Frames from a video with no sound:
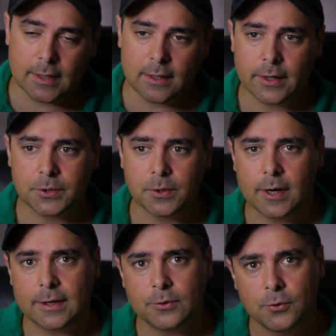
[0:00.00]

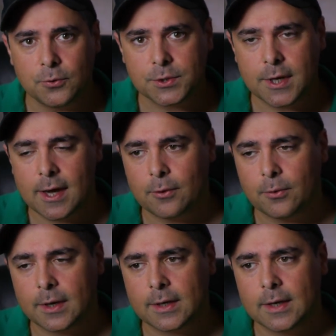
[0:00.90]
electronic news
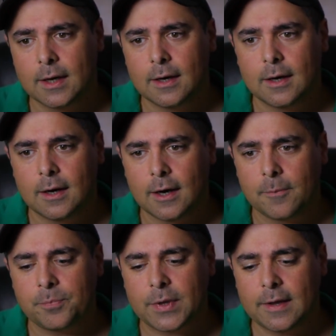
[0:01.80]
gathering.
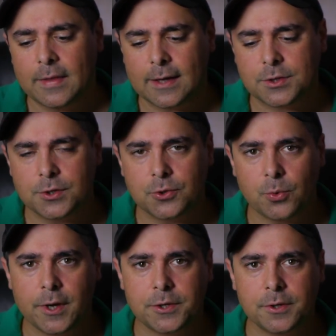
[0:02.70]
Um, in that
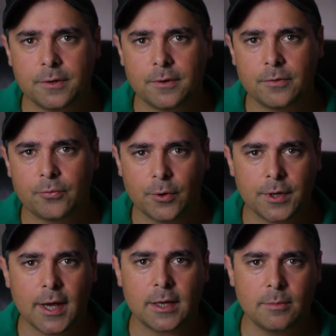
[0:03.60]
situation, for a
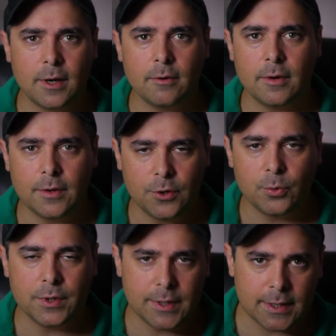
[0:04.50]
documentary, then
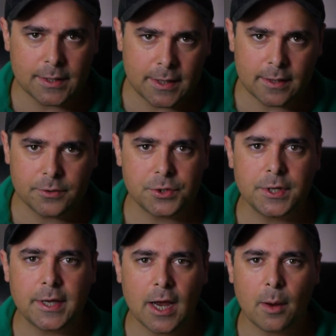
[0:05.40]
you would need an
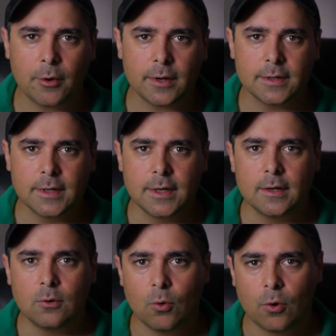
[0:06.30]
ENG camera
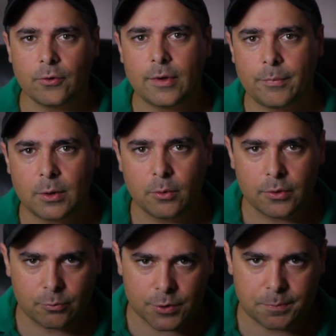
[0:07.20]
or something
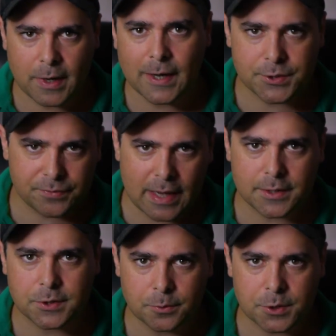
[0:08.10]
with response,
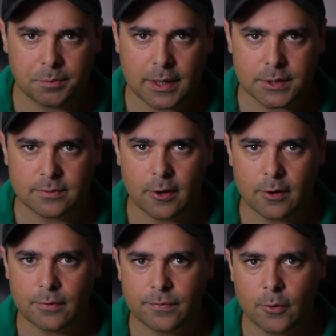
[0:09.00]
fast and responsive
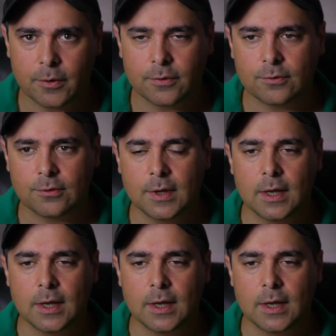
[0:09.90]
autofocus.